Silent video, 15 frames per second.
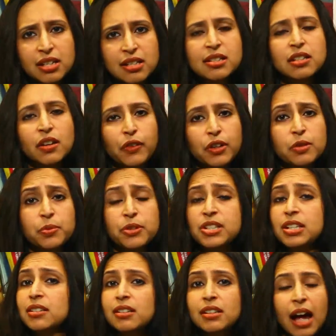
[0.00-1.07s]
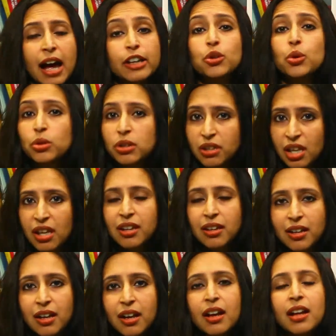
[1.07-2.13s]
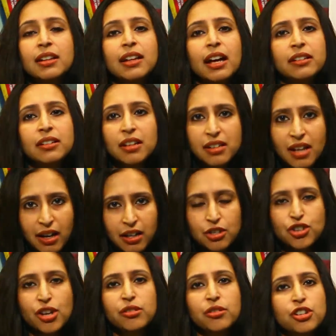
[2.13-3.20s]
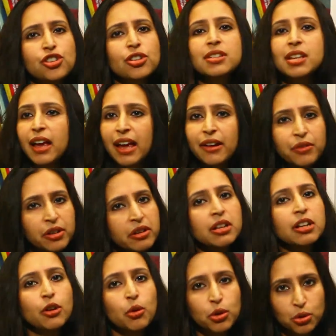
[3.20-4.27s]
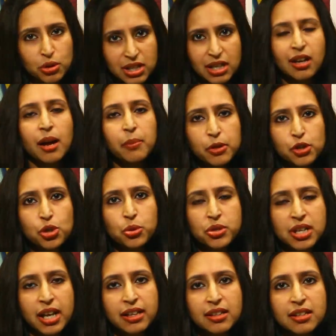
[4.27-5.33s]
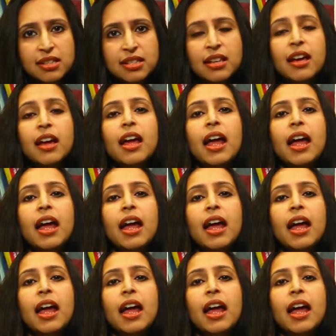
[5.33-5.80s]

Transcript: a difficult precedent. I don't think that younger generations are ever really going to take up issues like this.